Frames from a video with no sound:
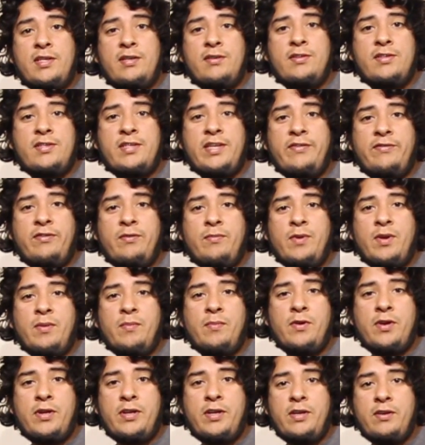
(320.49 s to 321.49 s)
I was saving my
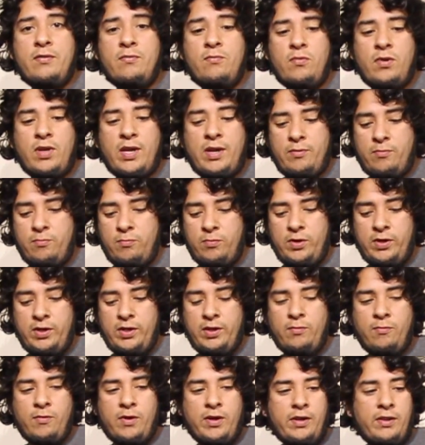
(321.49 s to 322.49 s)
money and I
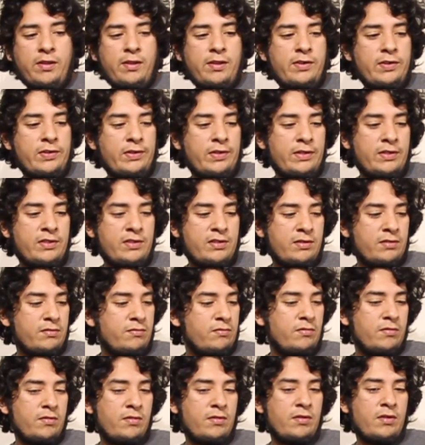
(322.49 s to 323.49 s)
really wanted this,
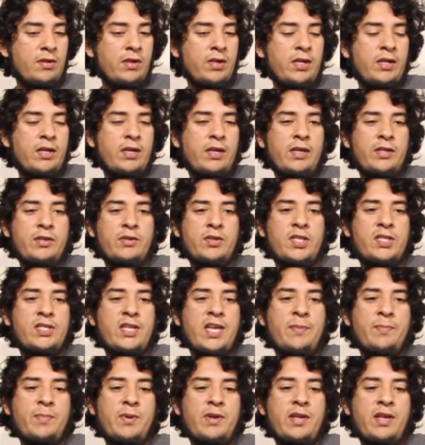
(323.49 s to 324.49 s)
I just
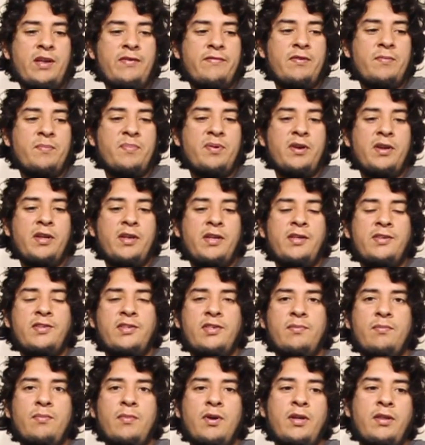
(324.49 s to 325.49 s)
happened to have a pretty
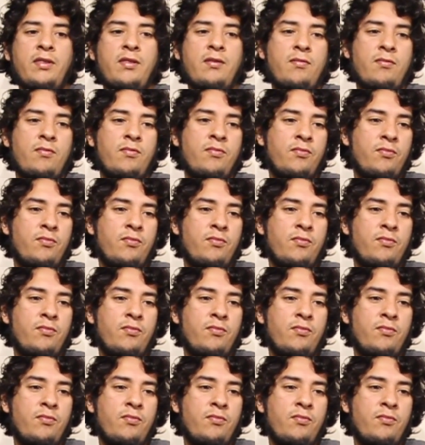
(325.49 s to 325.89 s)
decent month.